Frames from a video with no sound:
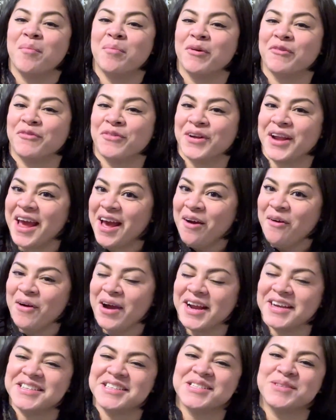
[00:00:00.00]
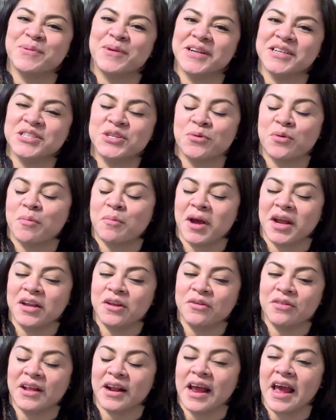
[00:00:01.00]
But for now, I just wanted to
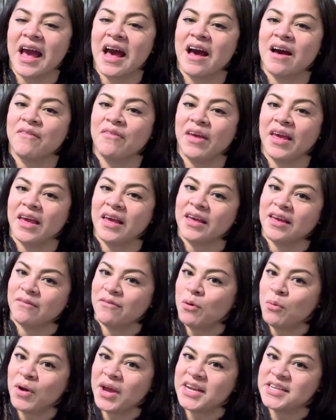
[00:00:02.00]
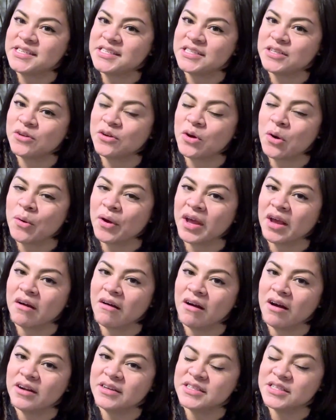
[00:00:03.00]
remind you that I have a giveaway still
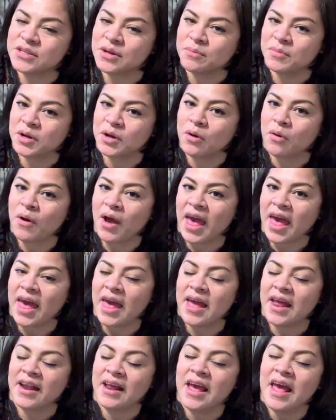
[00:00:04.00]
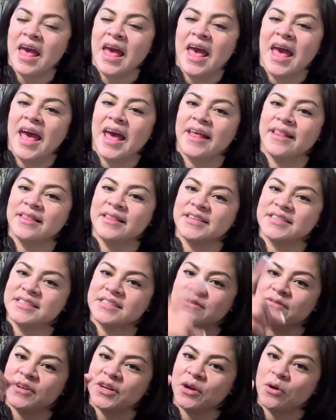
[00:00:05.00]
going on, so I'm gonna go ahead and
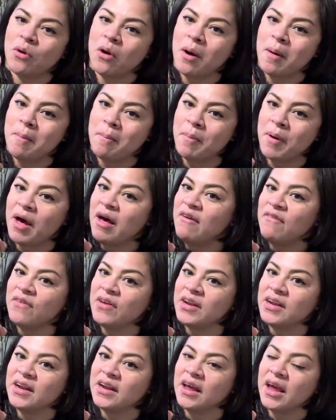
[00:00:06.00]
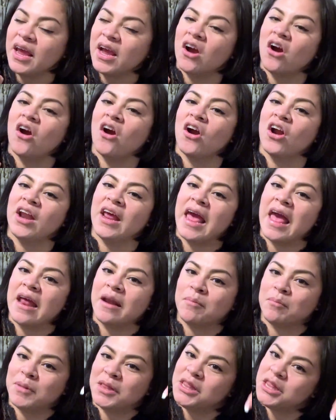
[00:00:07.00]
list the video above in an iCard
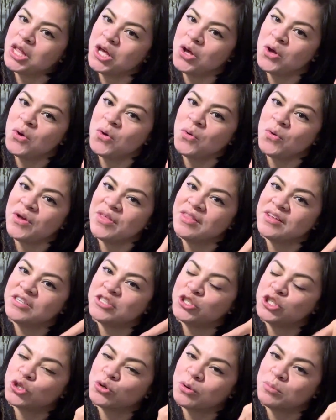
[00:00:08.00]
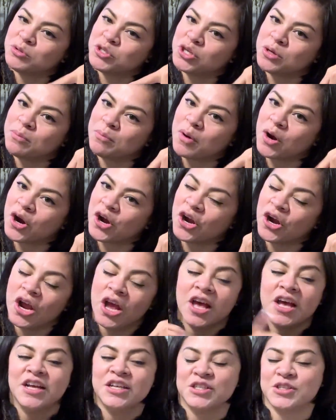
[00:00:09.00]
and below in the description bar.
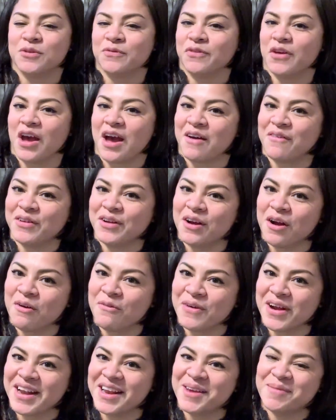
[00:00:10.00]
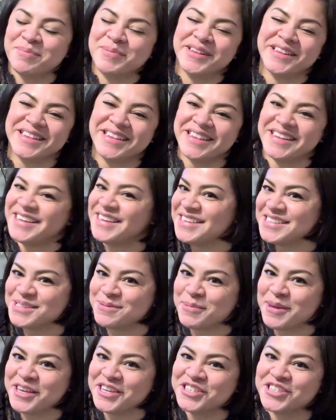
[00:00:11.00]
So if you haven't already,
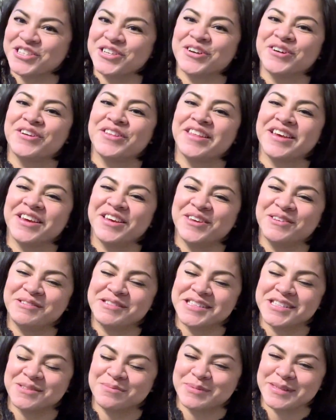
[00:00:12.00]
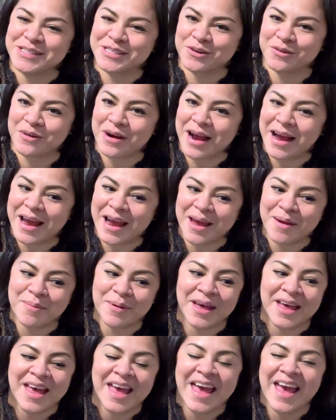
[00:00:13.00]
please make sure that you
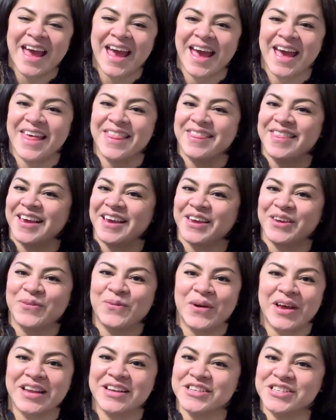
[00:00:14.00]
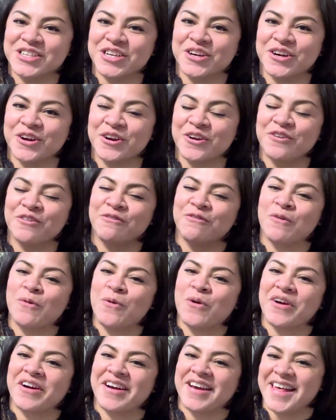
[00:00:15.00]
subscribe and that you enter
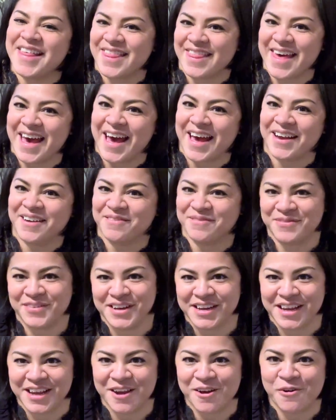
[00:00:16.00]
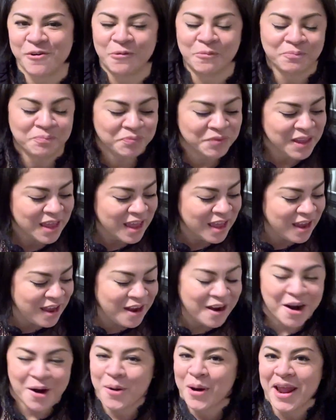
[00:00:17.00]
for that video.
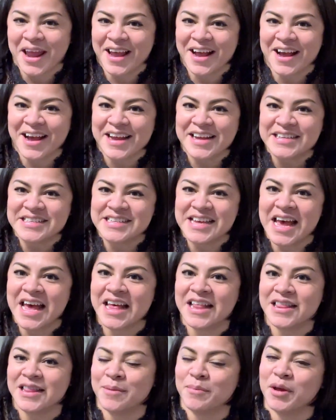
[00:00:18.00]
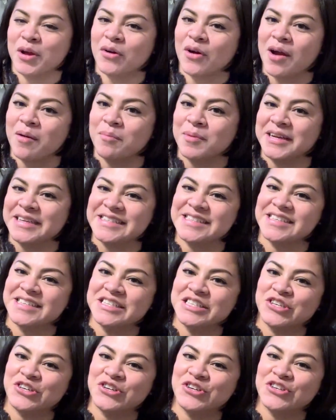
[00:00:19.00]
All right, guys, let me grab my
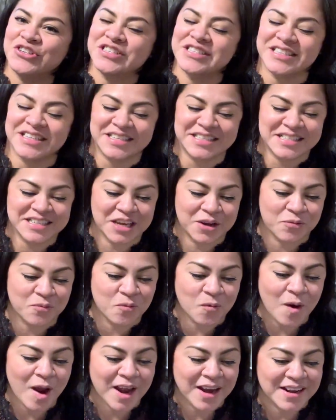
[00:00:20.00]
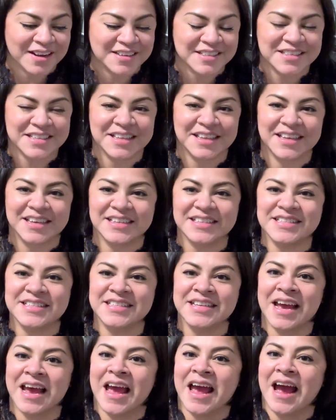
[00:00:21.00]
scissors. Let's get right into
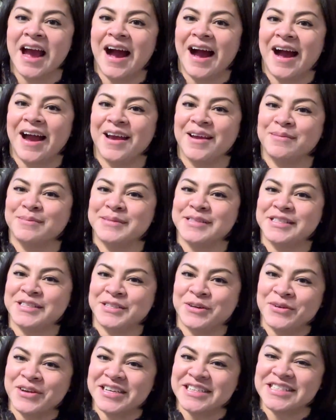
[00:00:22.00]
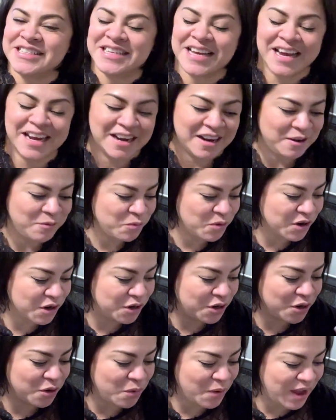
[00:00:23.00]
this. I am so excited. We're
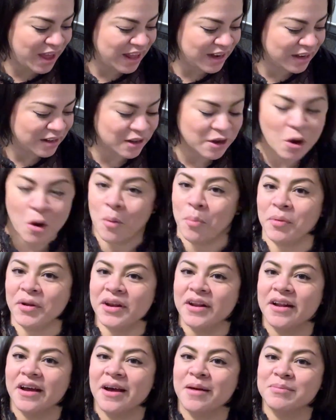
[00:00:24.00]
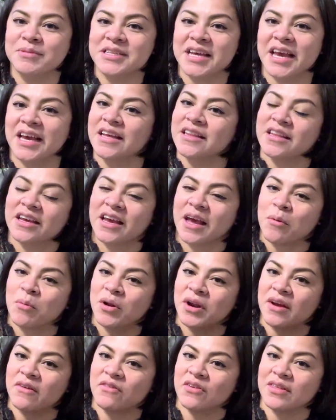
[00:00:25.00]
gonna go ahead and open it up, take a look
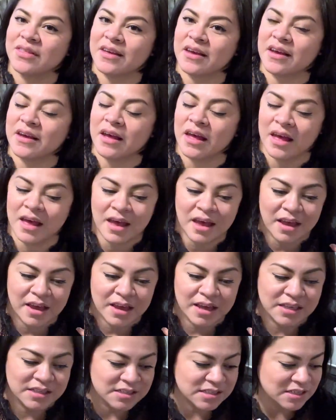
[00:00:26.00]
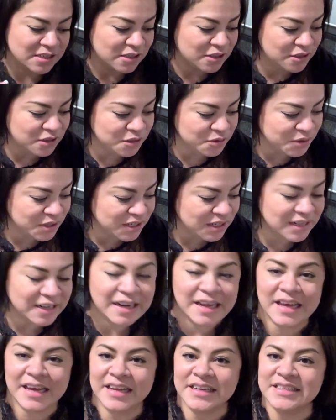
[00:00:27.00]
at what everything is included
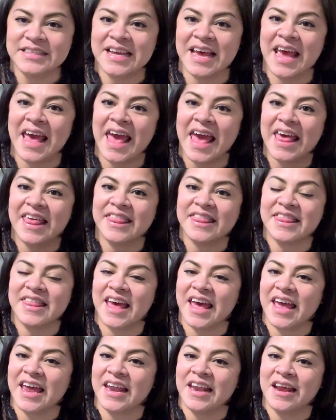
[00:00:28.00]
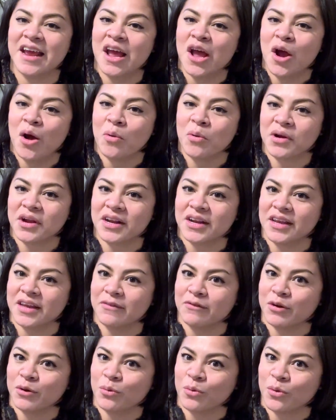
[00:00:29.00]
in it, and then we're gonna
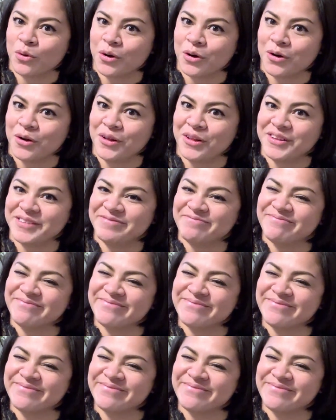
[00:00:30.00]
give it a whirl.